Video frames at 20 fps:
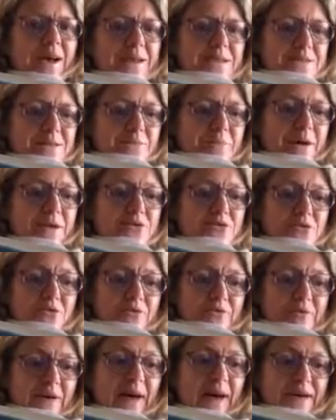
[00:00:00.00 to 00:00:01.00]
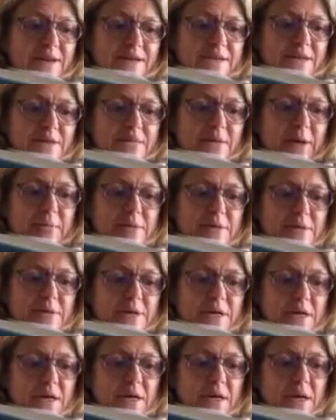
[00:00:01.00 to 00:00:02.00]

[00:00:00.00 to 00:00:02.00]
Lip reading: As a matter of fact, said Rabbit,